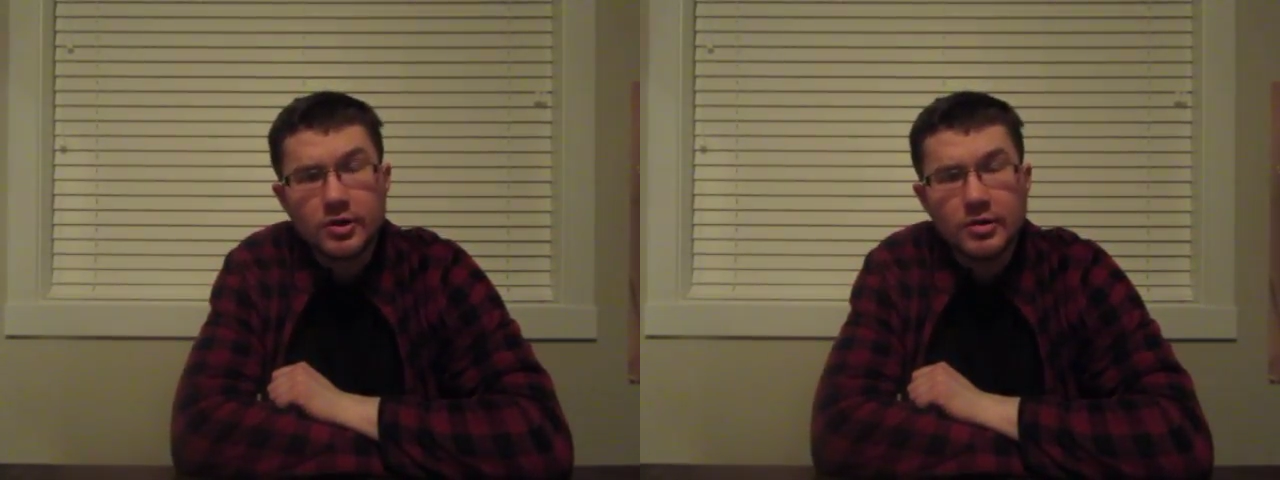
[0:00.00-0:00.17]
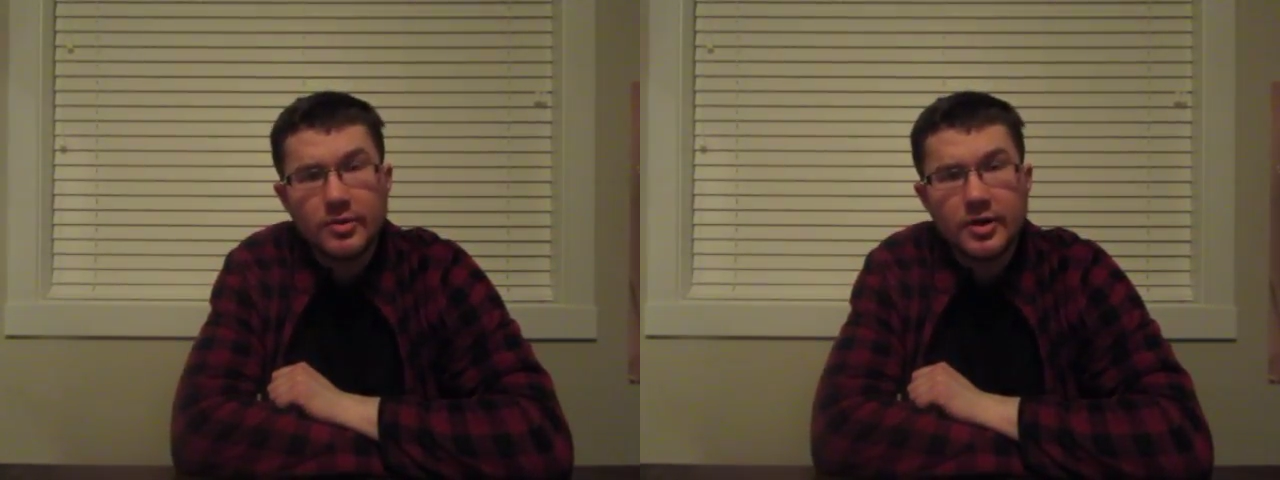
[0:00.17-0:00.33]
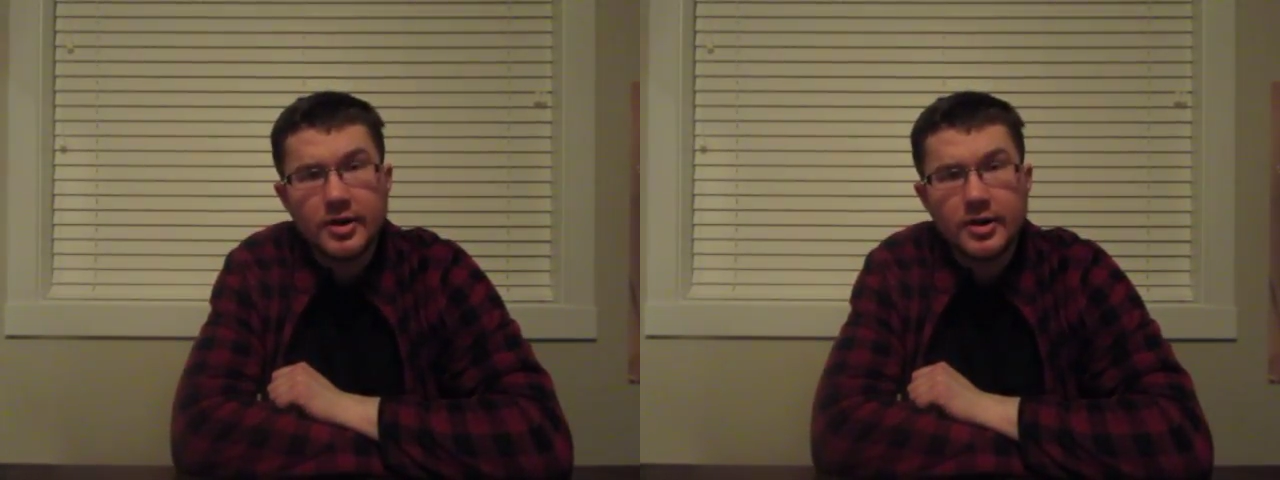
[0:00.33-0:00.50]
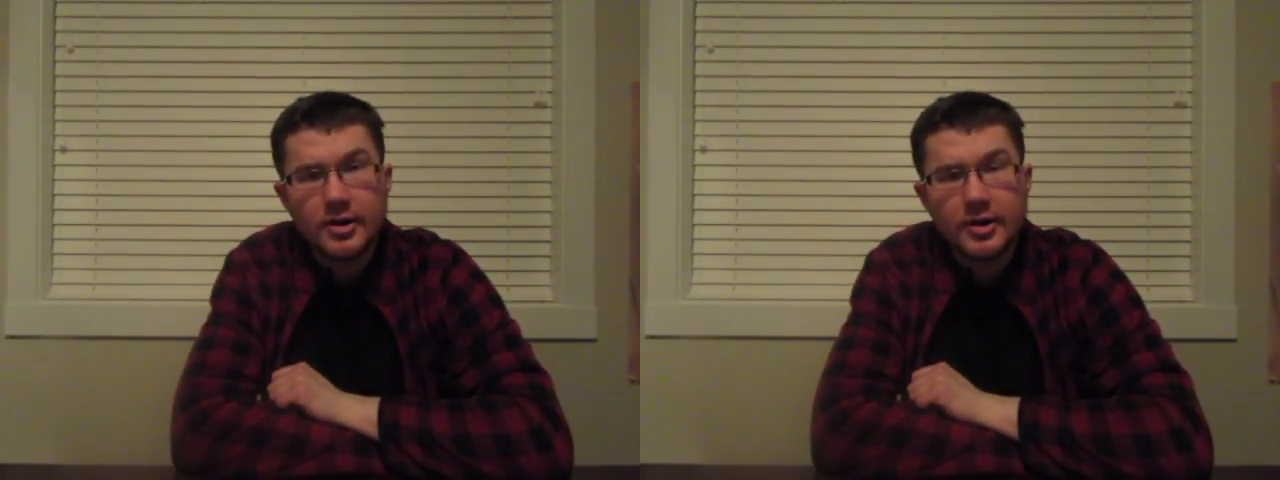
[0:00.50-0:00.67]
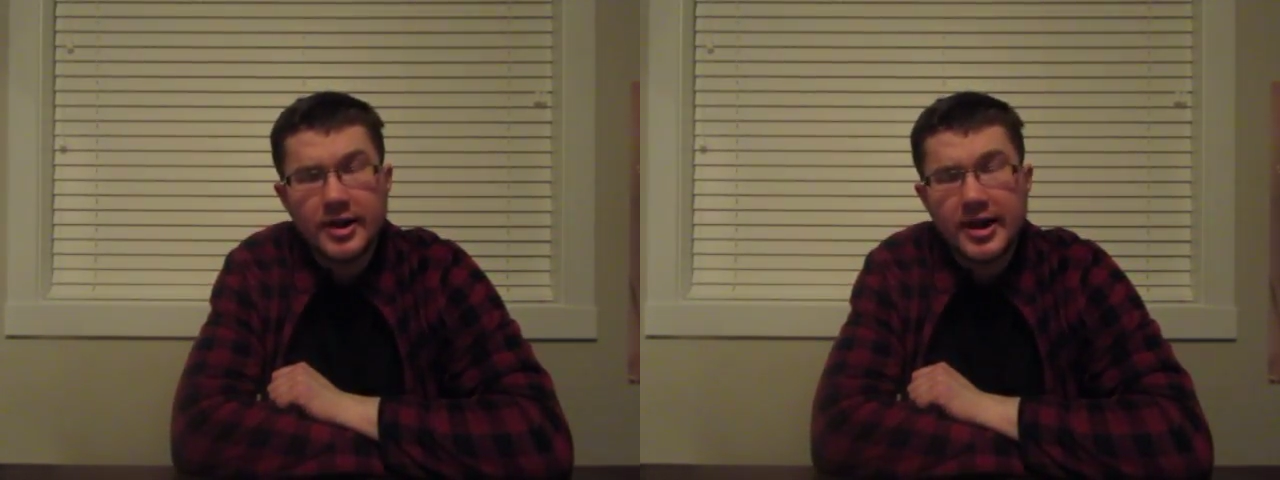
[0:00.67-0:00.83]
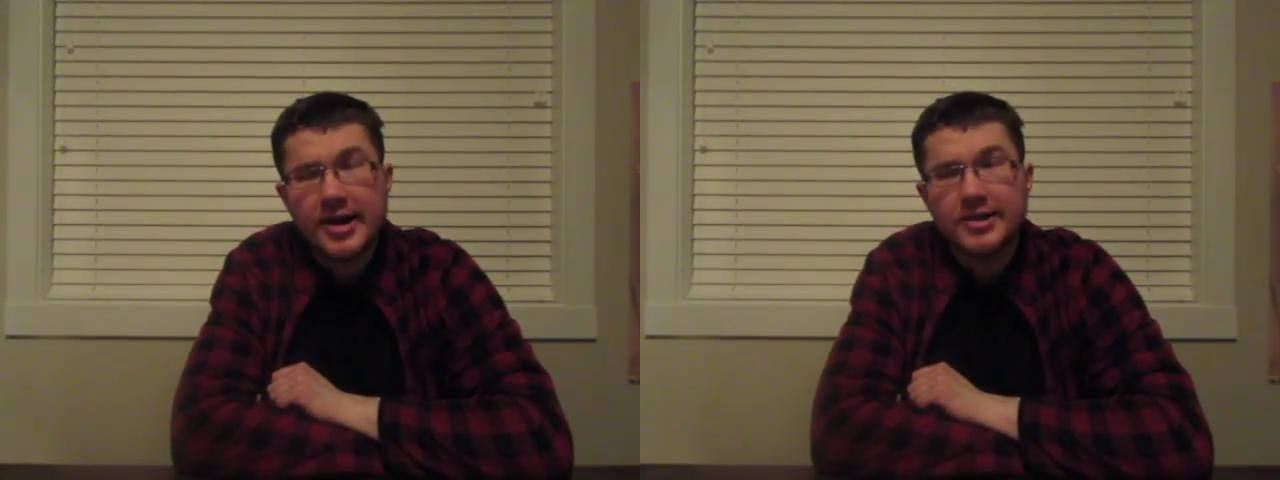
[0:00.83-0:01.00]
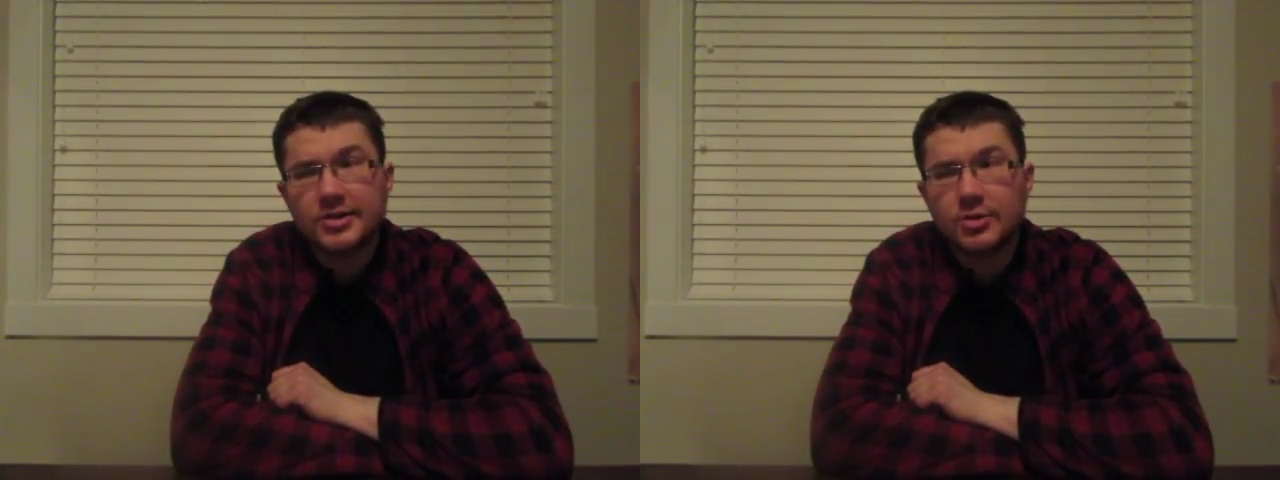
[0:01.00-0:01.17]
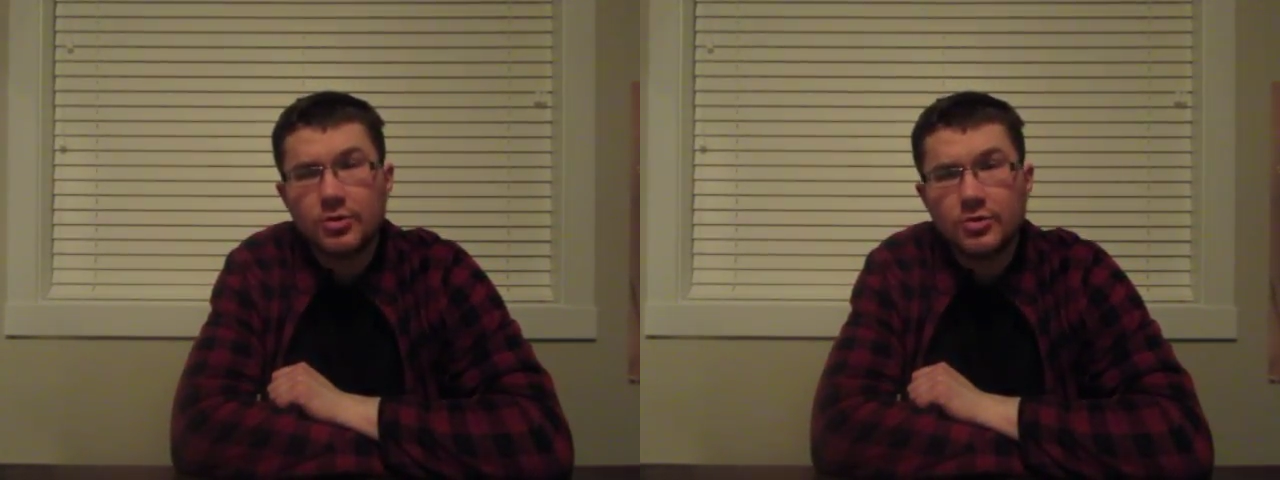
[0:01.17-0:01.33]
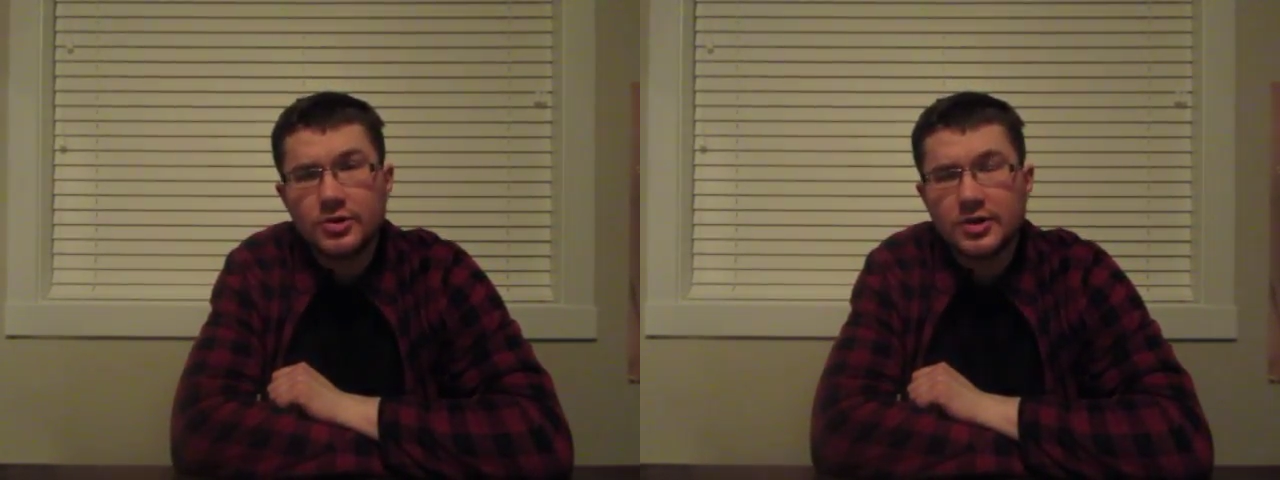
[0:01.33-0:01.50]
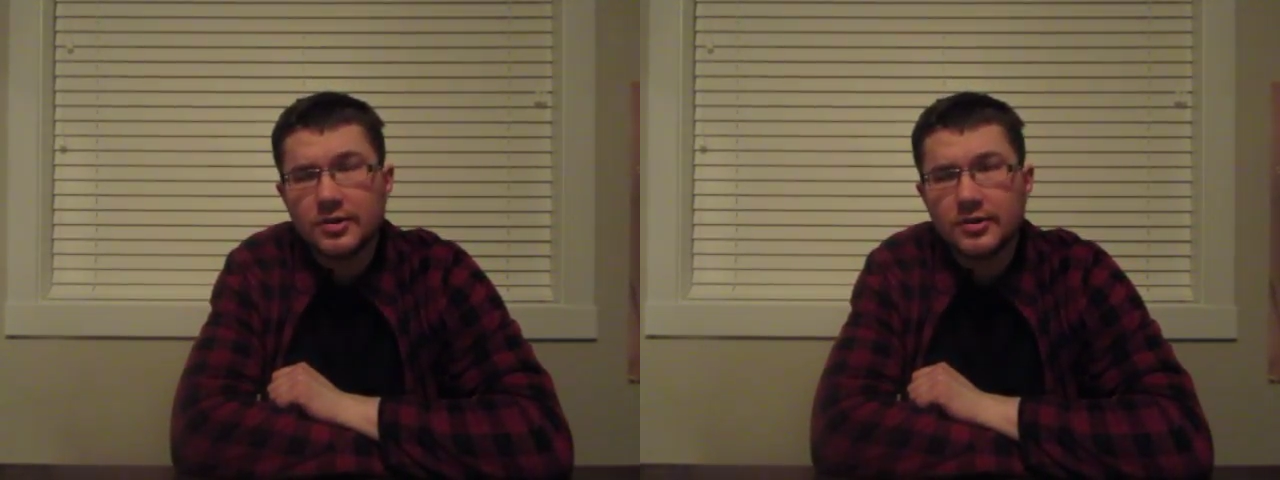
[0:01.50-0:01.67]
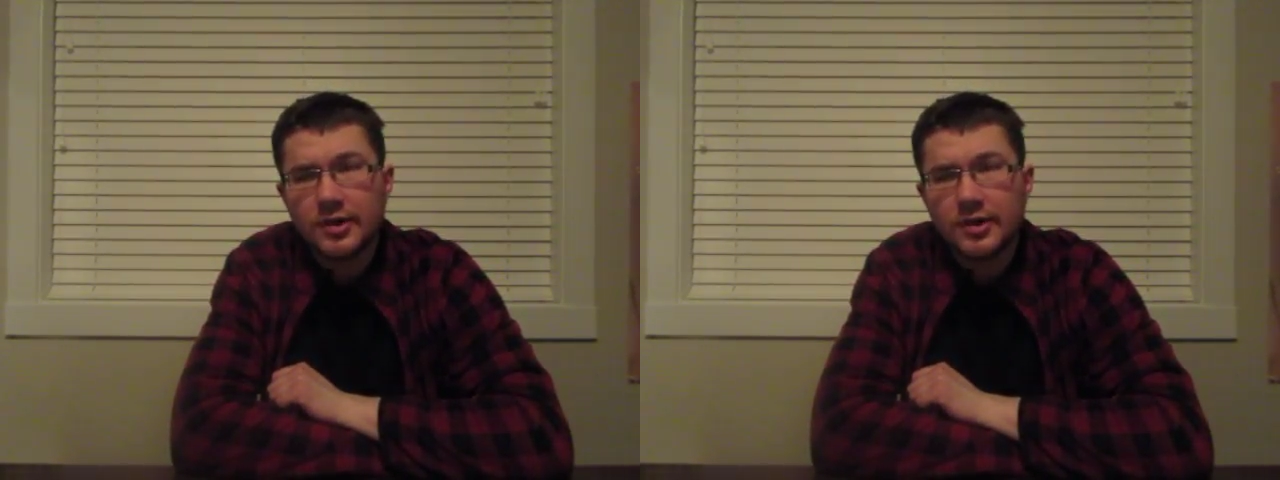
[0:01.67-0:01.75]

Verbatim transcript: committed assholes.